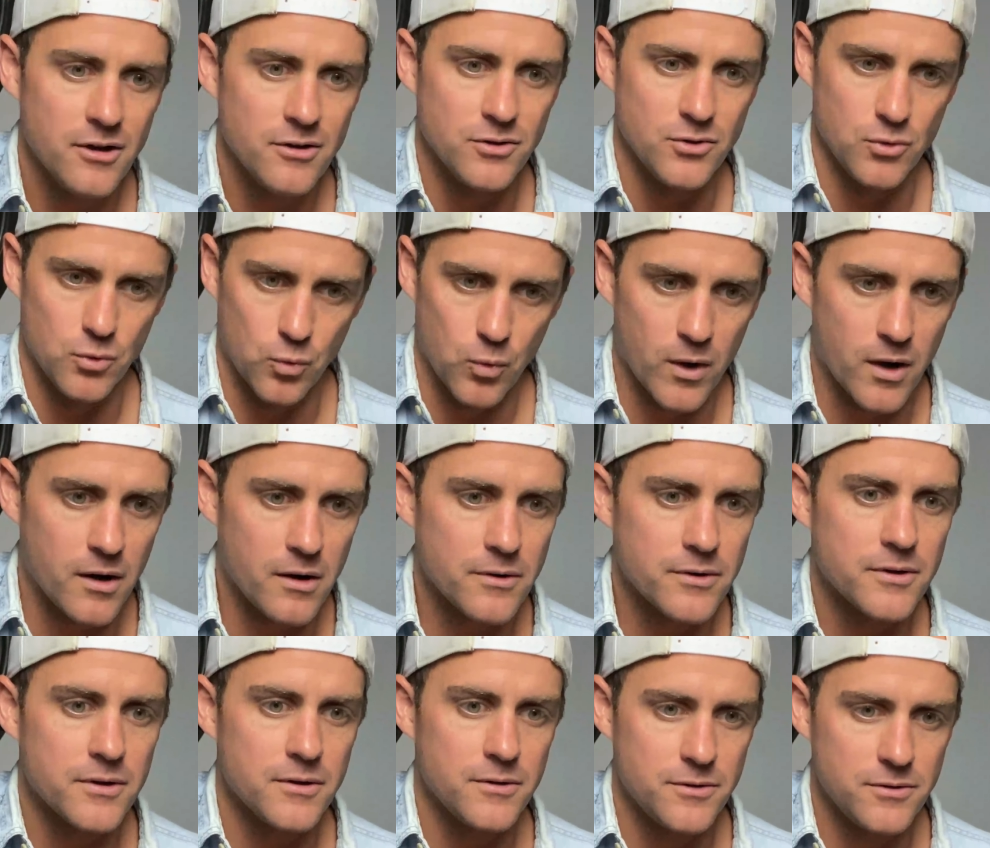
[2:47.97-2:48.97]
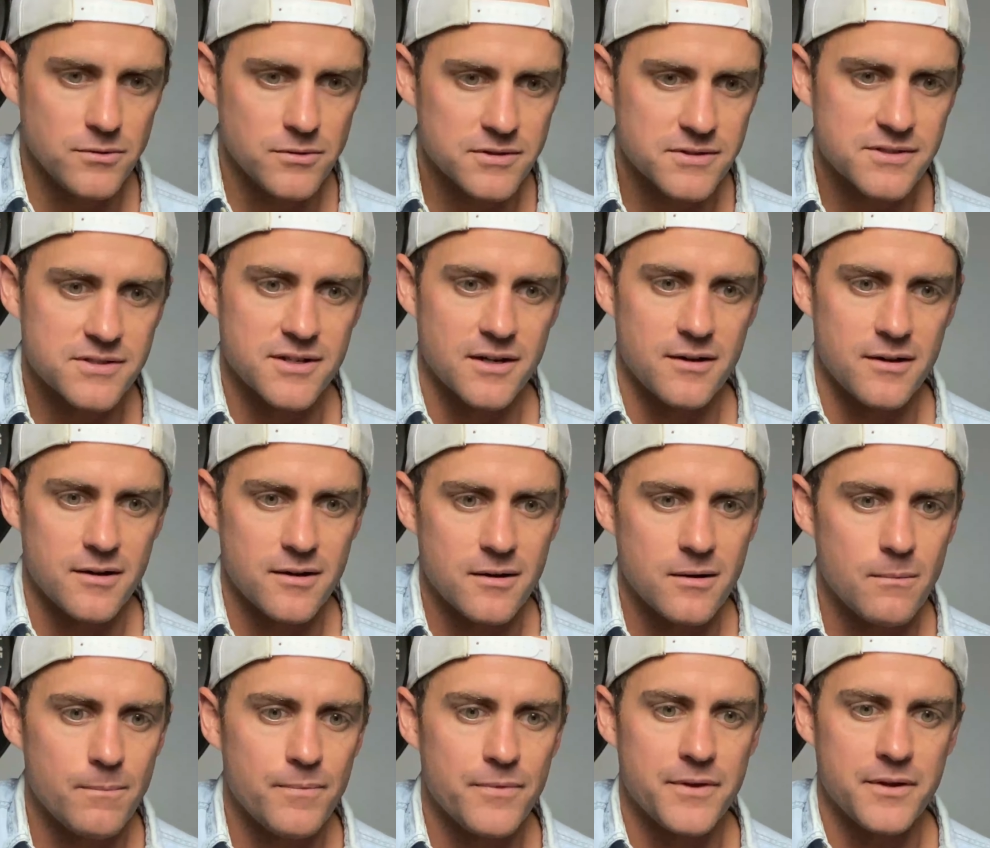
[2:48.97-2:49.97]
You wanna do
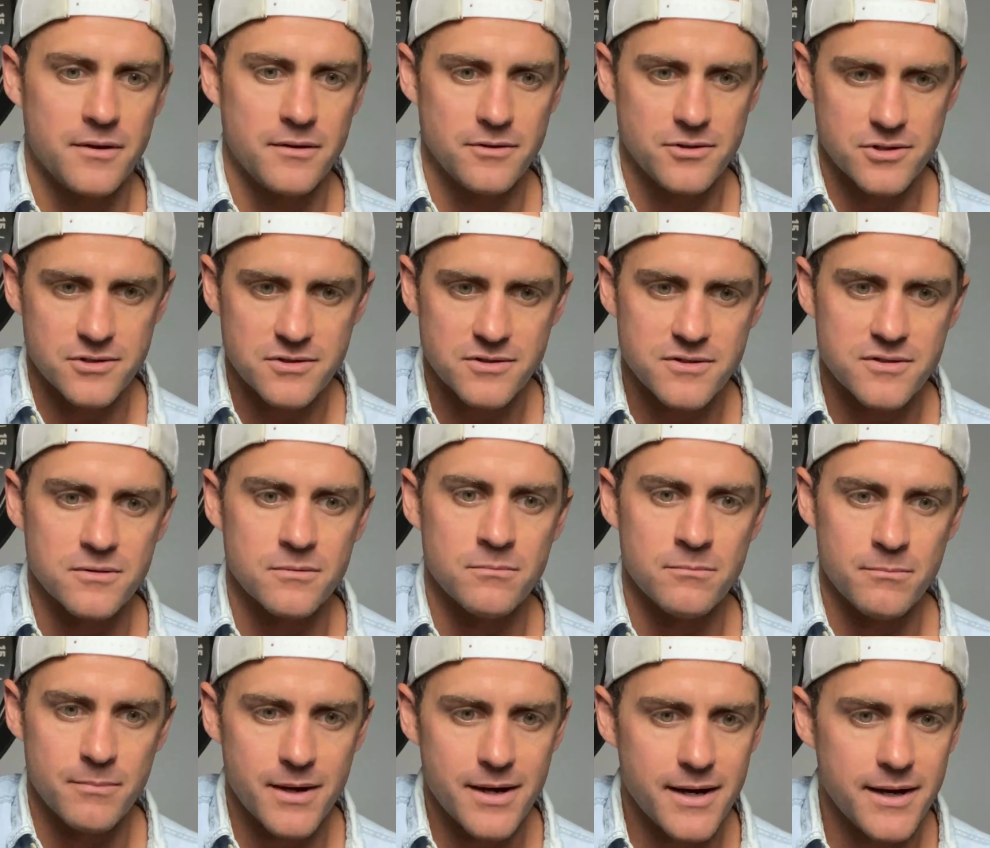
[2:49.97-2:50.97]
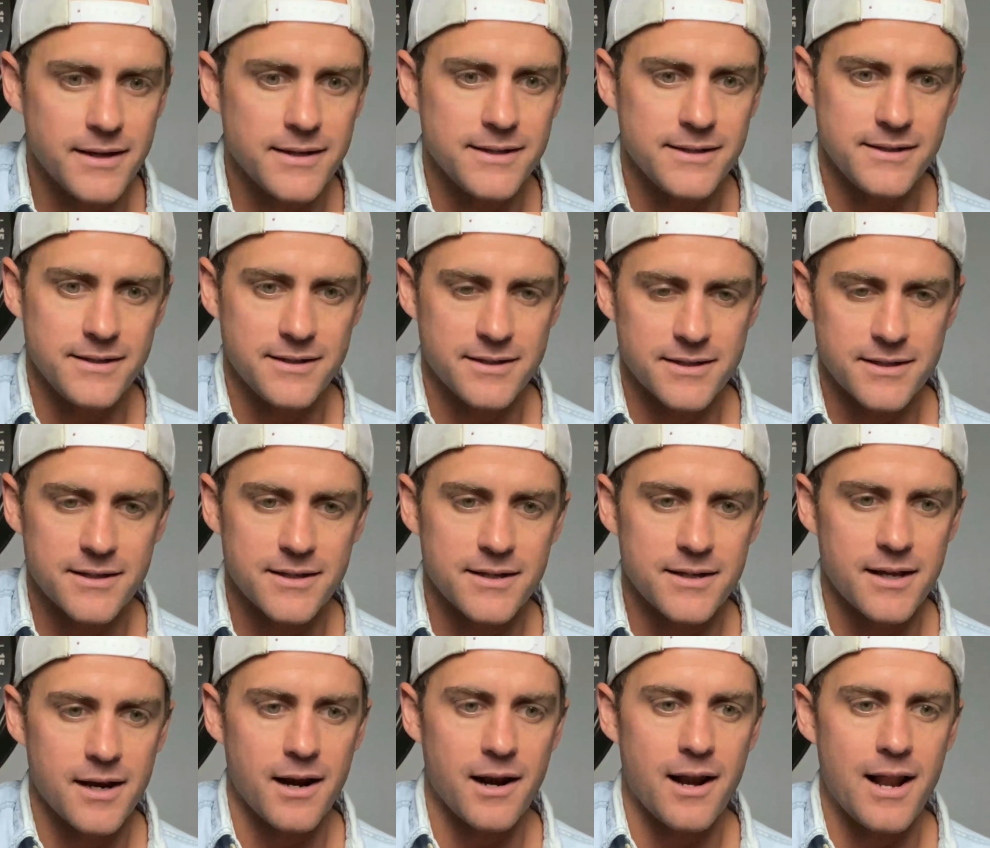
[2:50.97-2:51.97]
something just to make
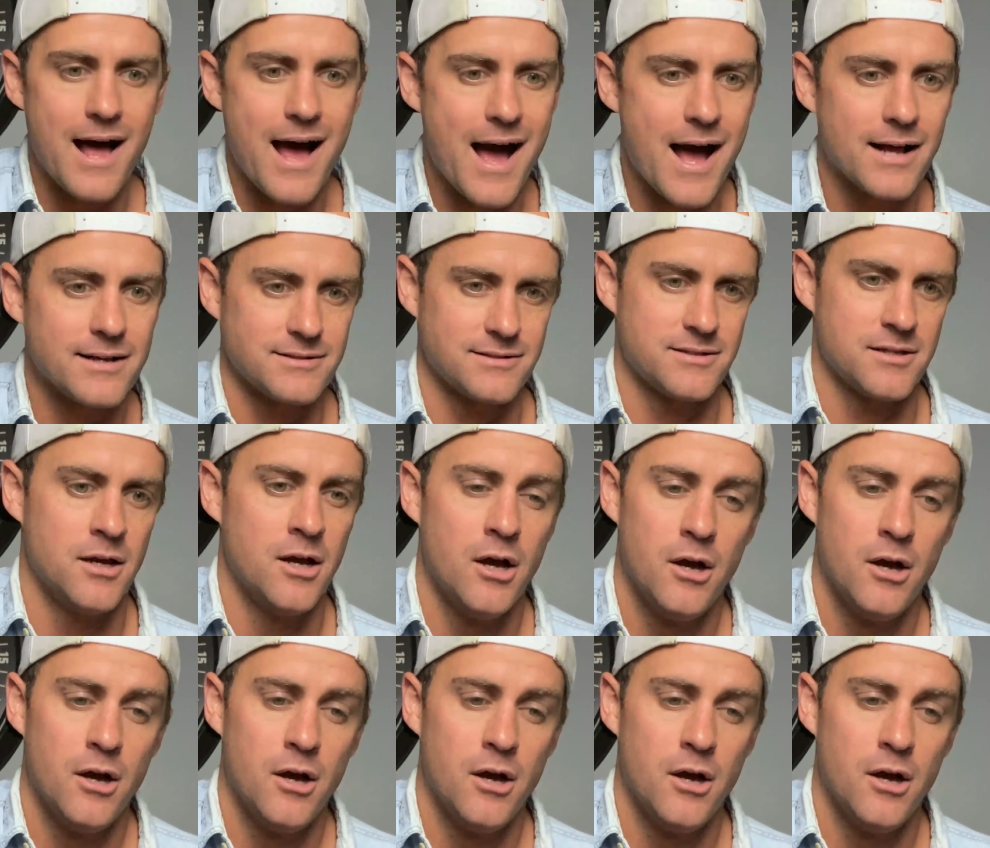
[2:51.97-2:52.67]
it last.